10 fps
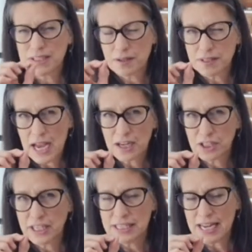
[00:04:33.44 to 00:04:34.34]
is there's
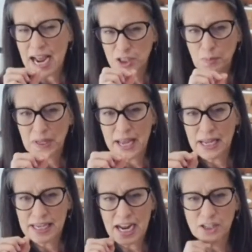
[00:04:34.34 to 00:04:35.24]
actually a dash
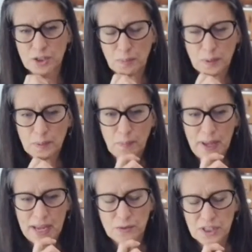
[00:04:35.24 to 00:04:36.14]
plant dash
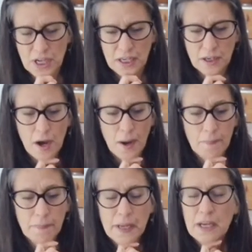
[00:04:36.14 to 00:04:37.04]

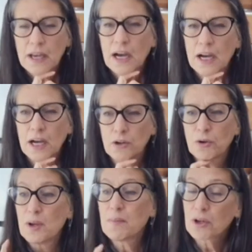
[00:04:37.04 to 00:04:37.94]
pantry.com. Uh,
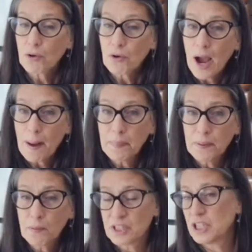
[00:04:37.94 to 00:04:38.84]
Cream of the Crop,
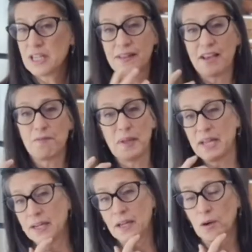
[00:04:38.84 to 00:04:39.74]
which uh, they've
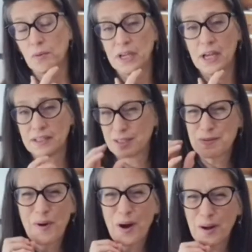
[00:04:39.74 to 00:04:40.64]
been a, re, a,
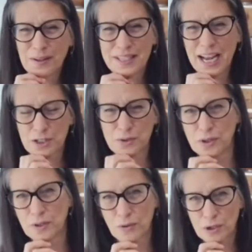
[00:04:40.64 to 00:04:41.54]
small
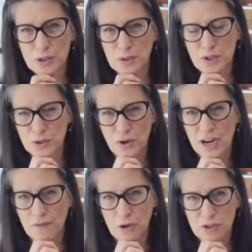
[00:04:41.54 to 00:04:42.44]
natural grocery store out
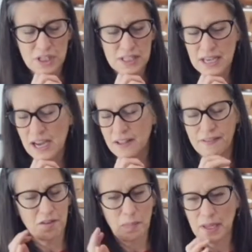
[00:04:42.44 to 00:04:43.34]
of Oceanside.
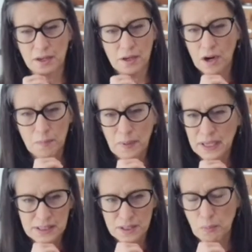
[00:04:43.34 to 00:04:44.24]
They've been our
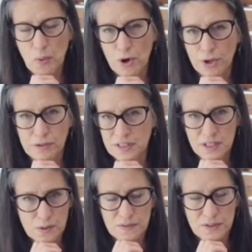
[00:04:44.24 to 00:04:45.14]
biggest supporter
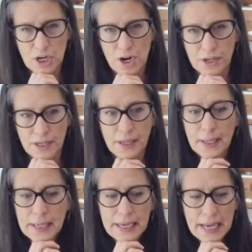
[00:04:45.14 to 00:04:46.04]
since we've started.
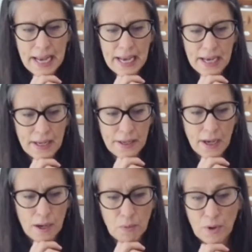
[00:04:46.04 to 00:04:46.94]
Awesome. And
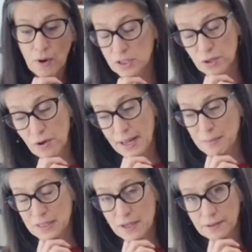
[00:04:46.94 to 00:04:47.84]
uh, we're also on
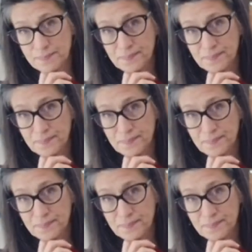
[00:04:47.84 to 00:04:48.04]
Amazon.